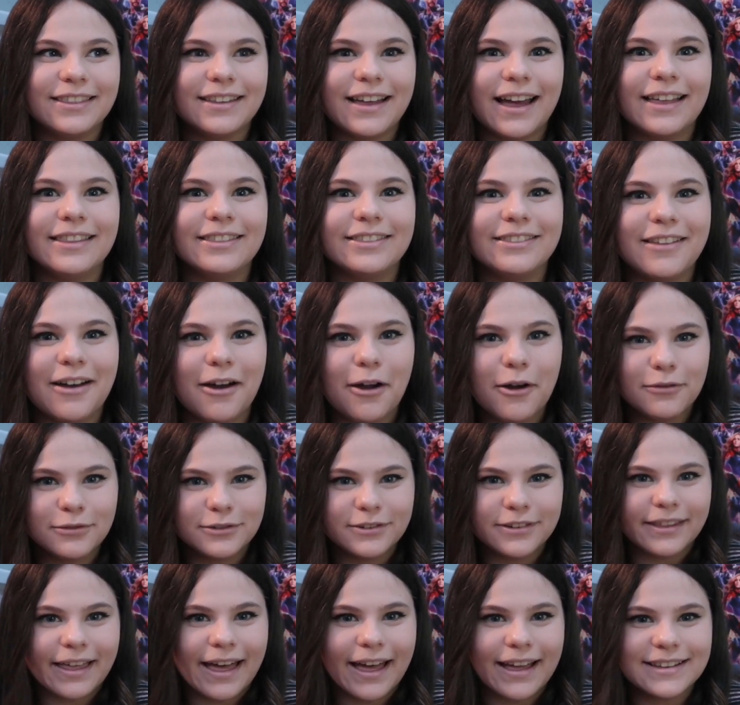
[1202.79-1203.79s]
I
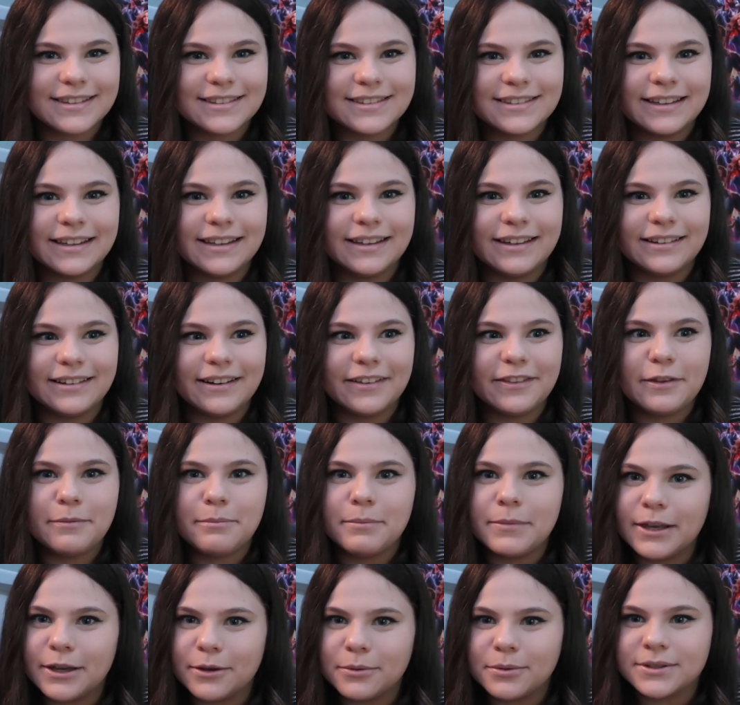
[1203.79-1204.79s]
loved that scene. And
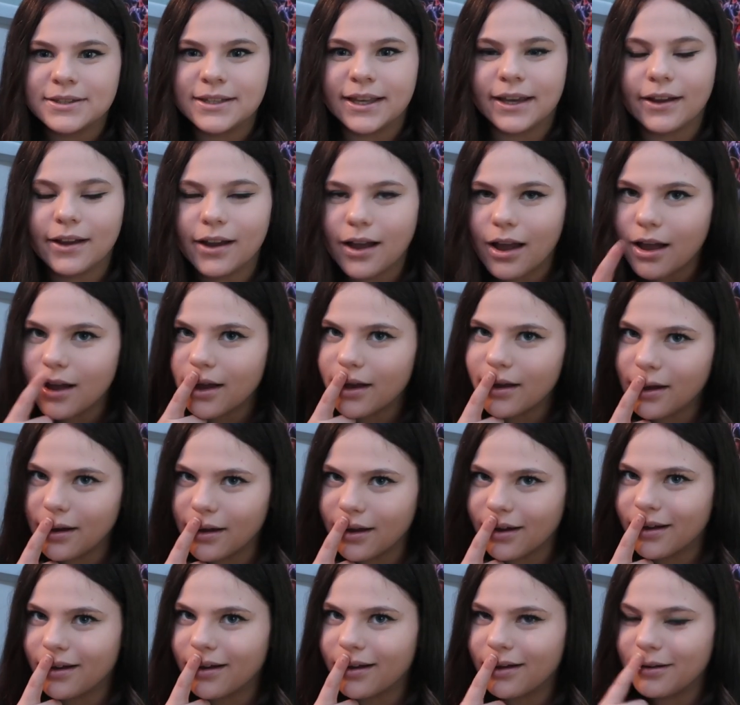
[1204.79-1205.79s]
then Mia was like,
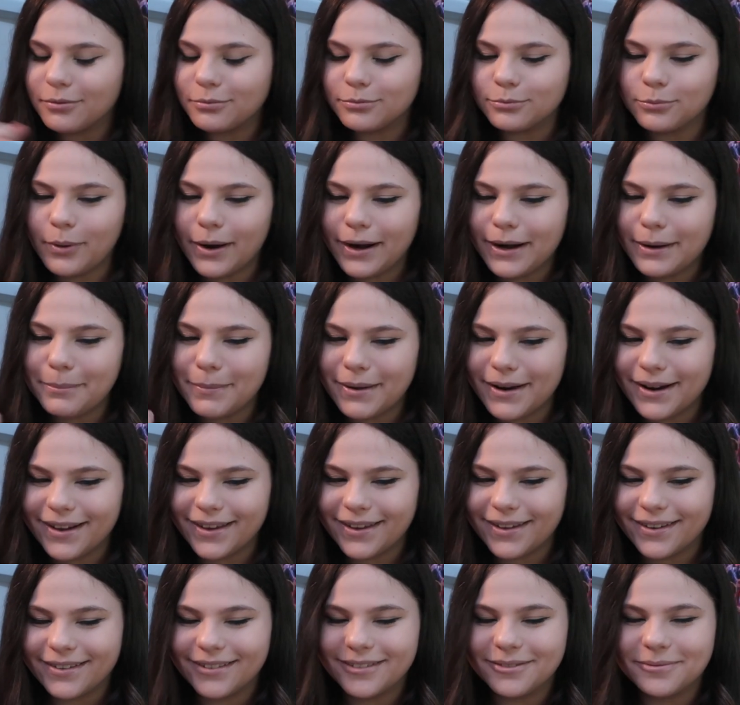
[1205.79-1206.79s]
wait a
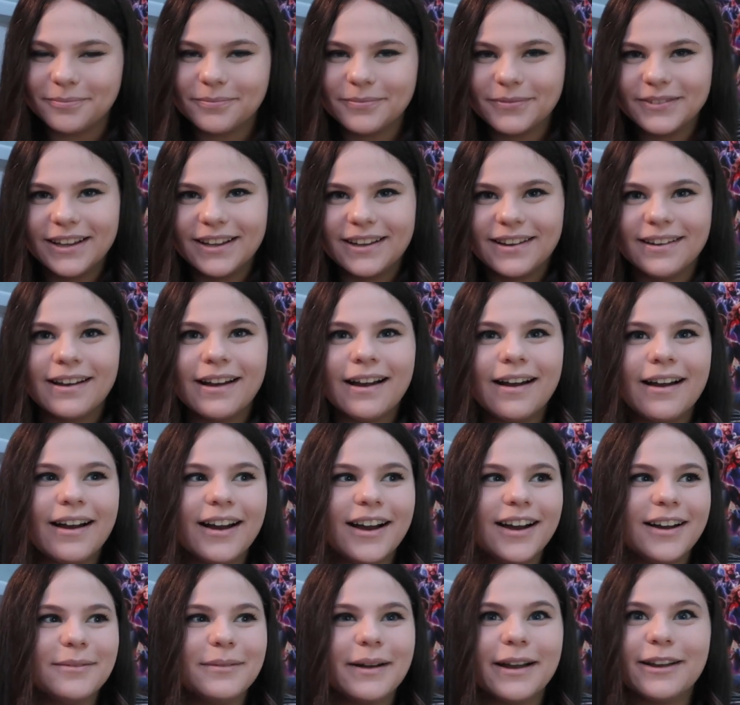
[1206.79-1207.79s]
minute.
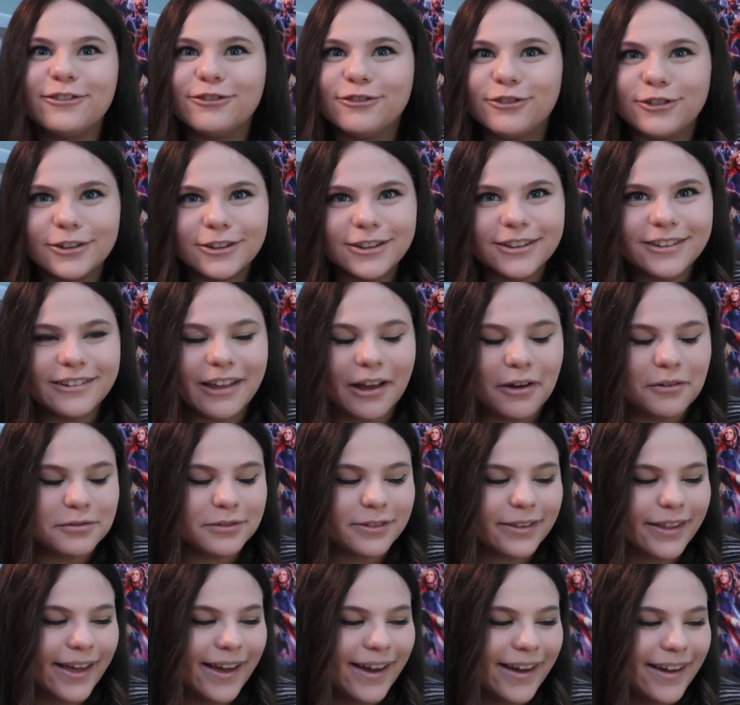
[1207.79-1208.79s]
I really
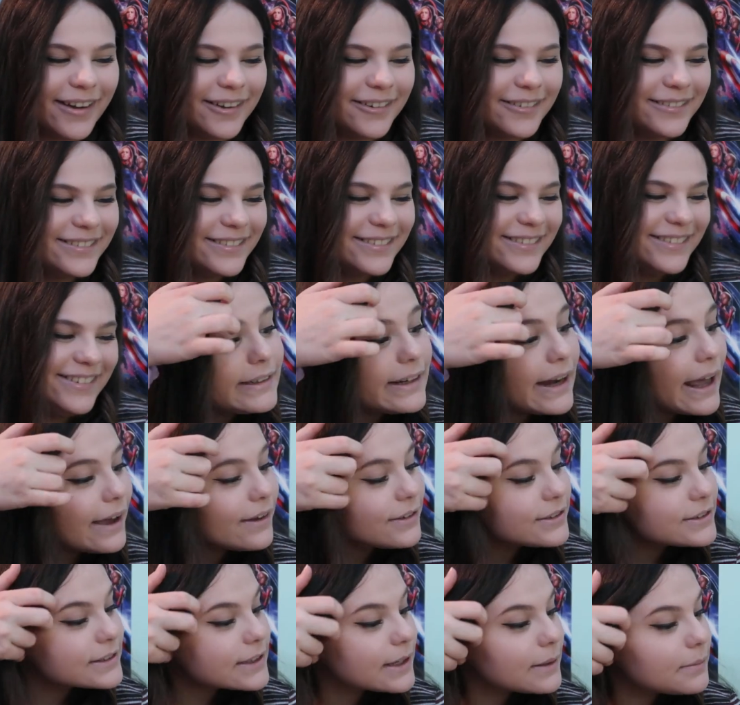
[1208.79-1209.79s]
loved that.
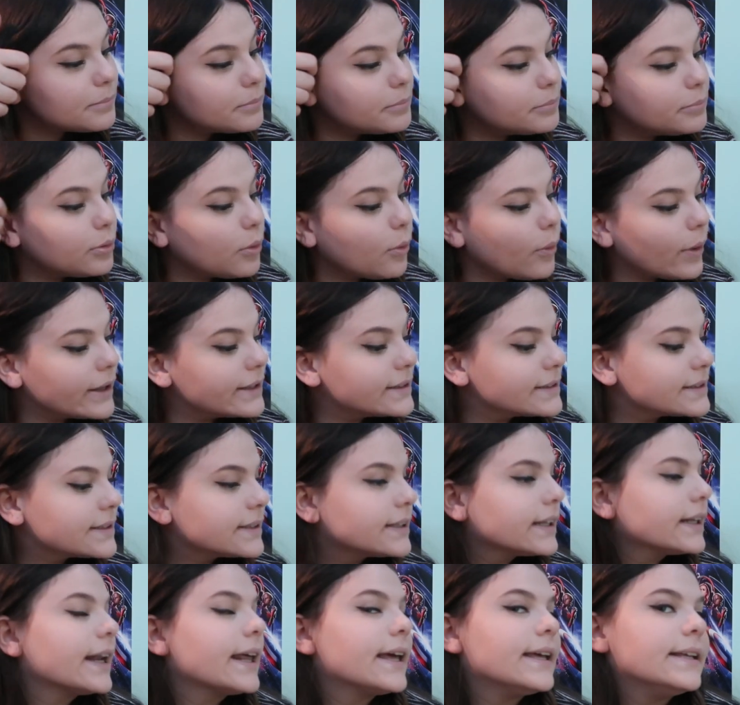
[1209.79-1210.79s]
Now some points
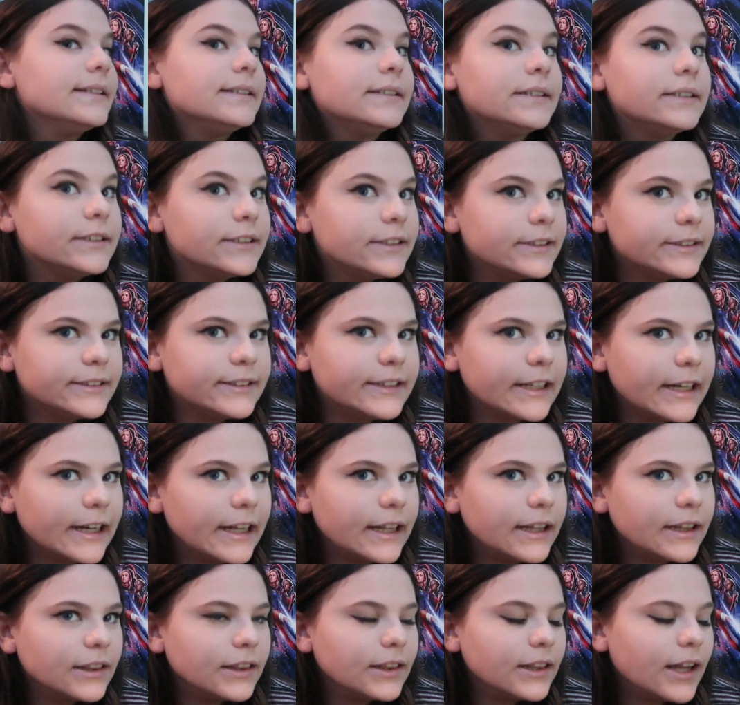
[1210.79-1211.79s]
that I
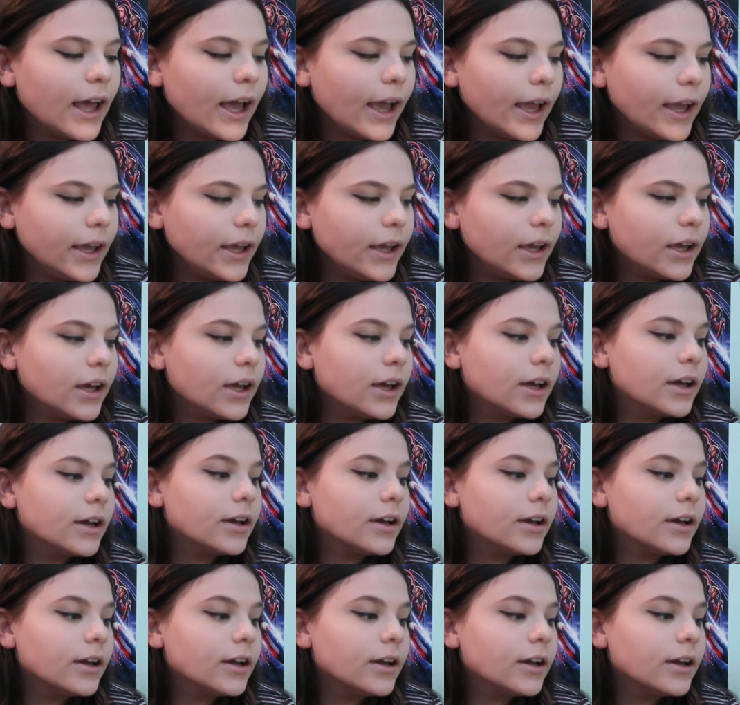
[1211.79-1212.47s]
didn't like.